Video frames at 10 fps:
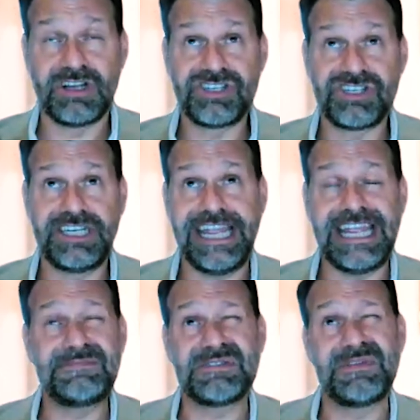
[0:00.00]
She
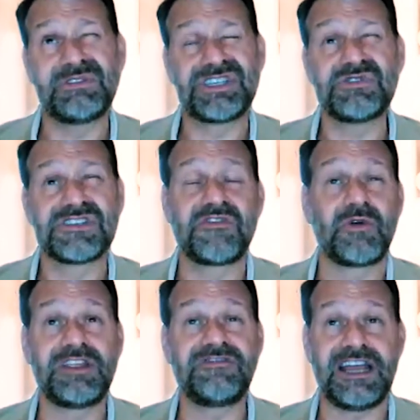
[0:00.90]
came to me when she was
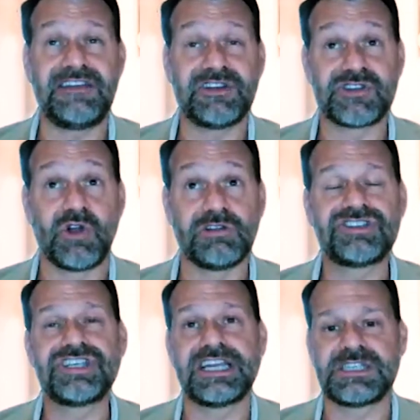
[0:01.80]
45 years
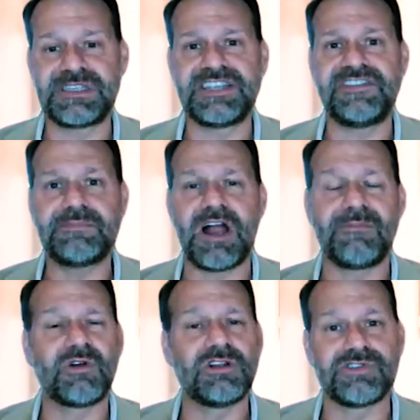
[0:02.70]
old. She had a specific
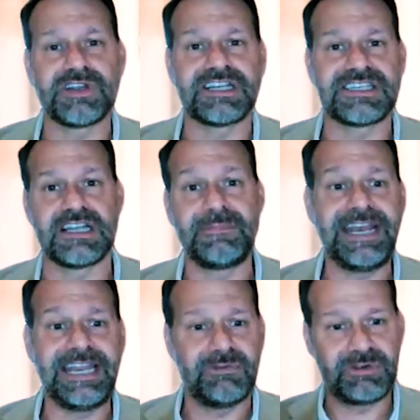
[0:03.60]
problem called
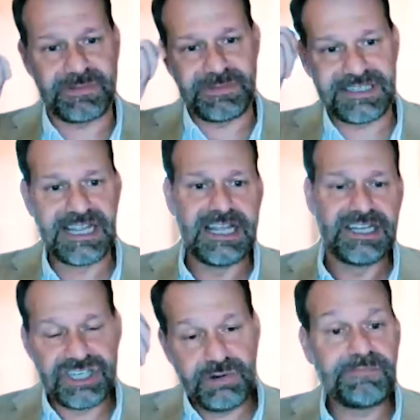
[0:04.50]
trichotillomania, which means
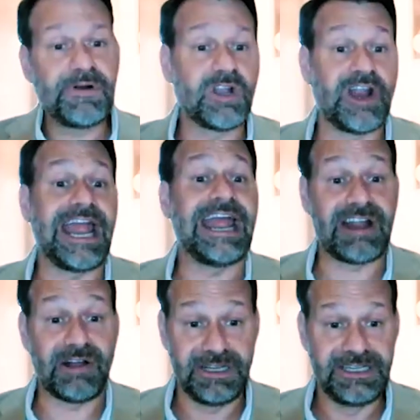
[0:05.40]
she would pull her hair
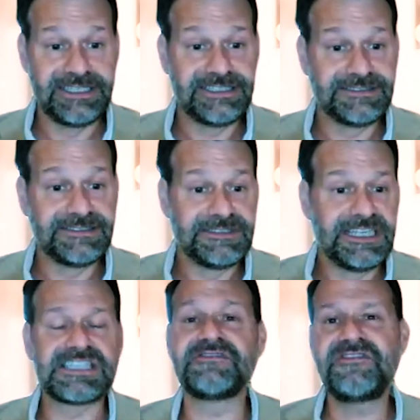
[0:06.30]
out.
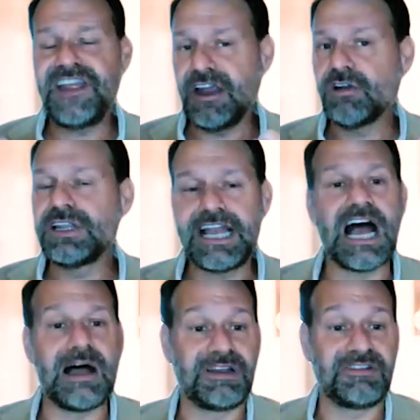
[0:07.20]
It's a fairly
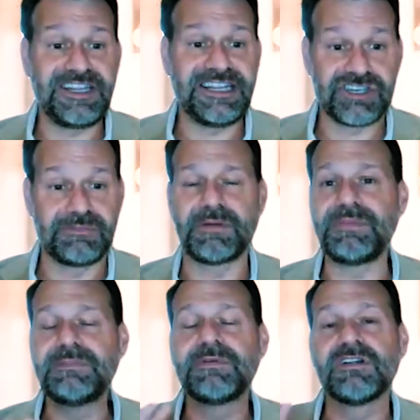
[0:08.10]
common affliction, but
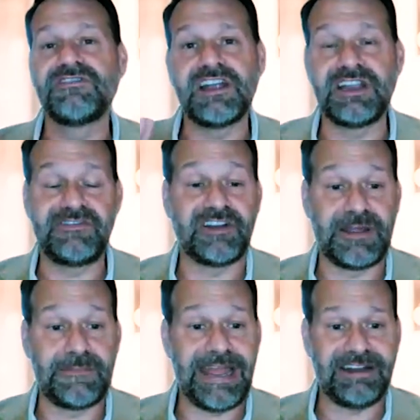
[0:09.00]
people are very,
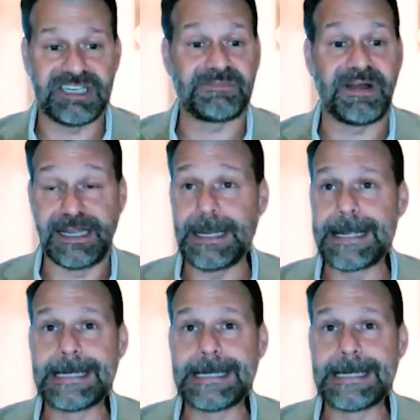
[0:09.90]
very embarrassed by it.